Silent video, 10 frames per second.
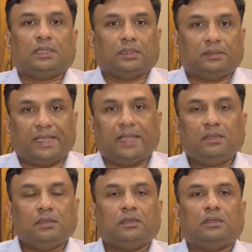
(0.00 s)

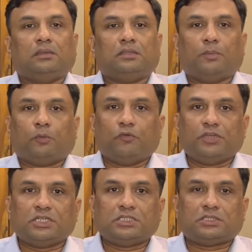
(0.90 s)
Then the
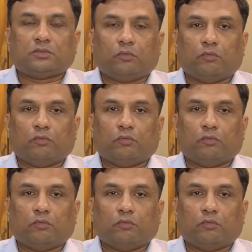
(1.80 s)
provisions